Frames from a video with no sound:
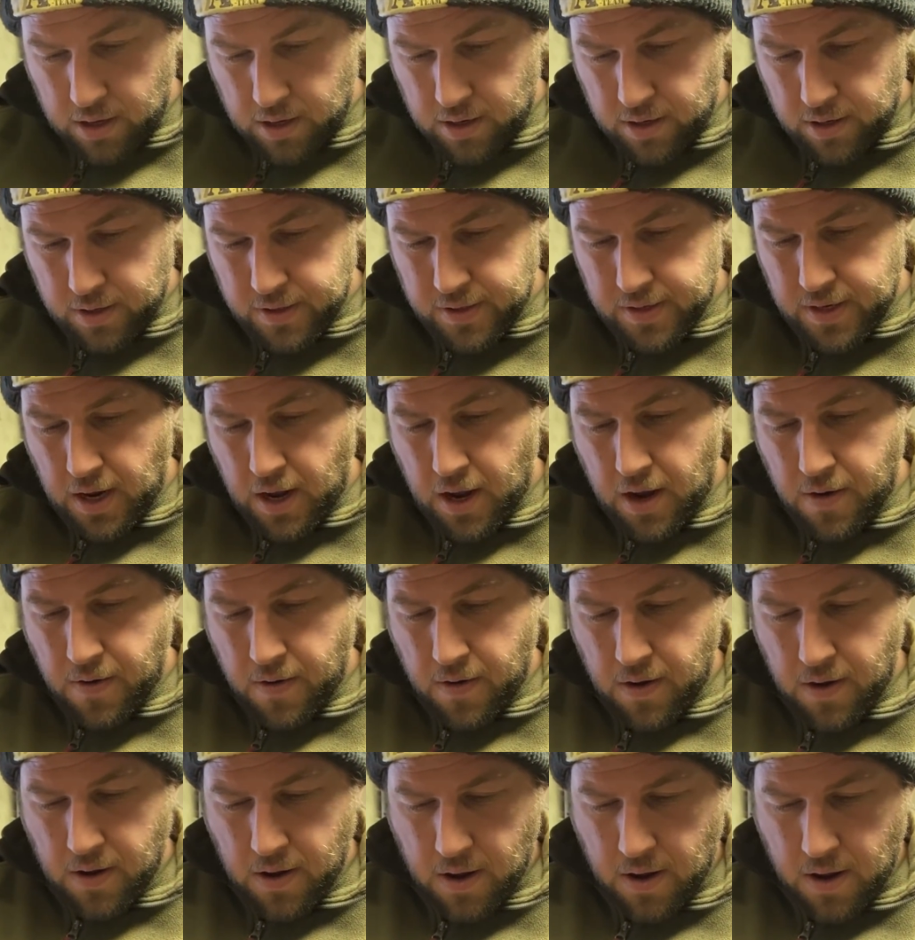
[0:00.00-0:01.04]
So
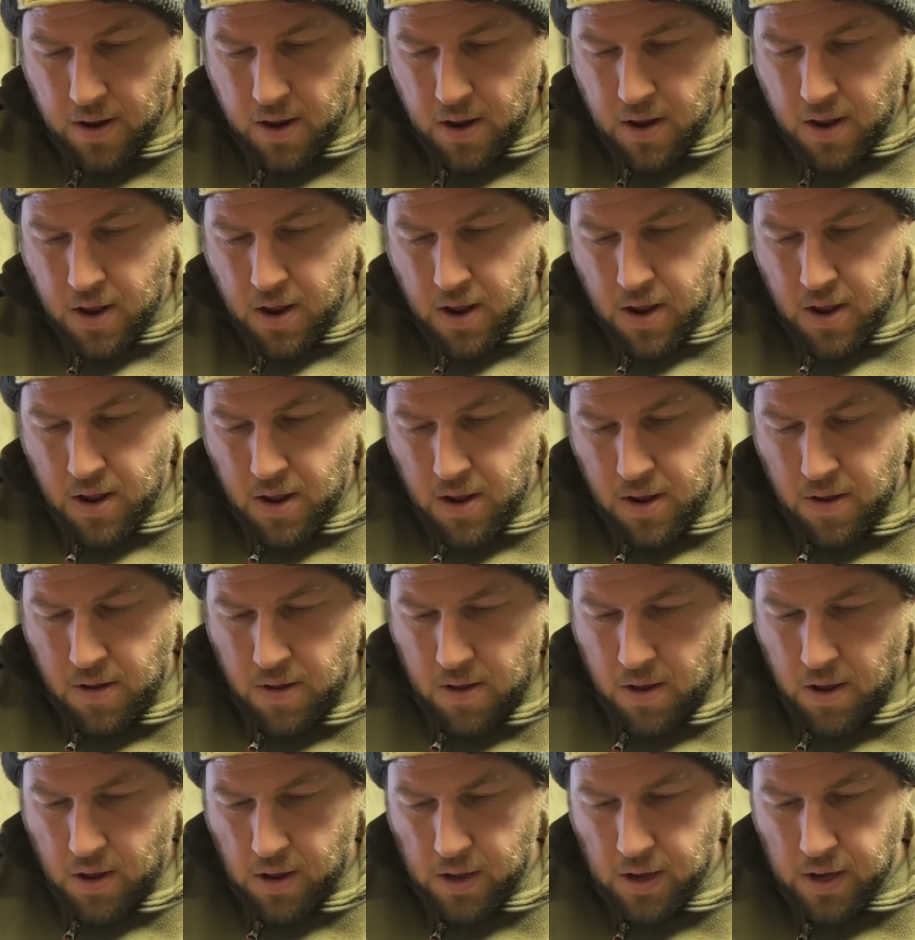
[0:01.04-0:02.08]

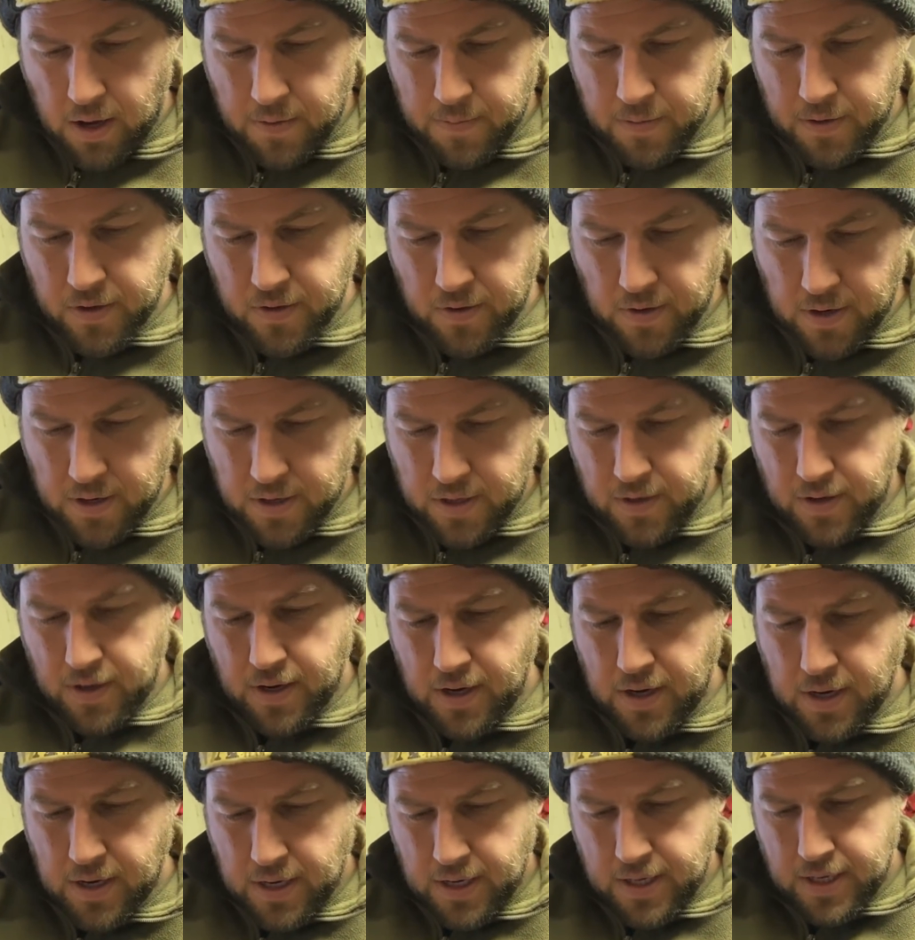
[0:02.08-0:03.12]
I'm just trying to do
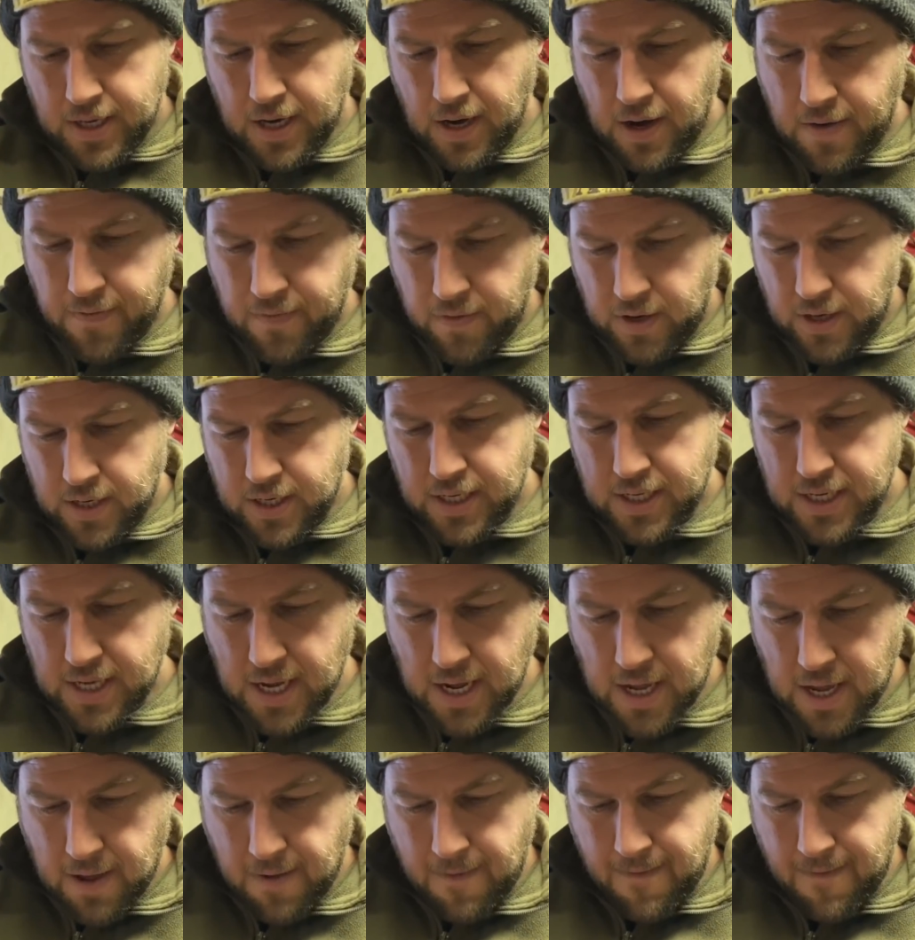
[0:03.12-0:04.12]
it so everyone can see.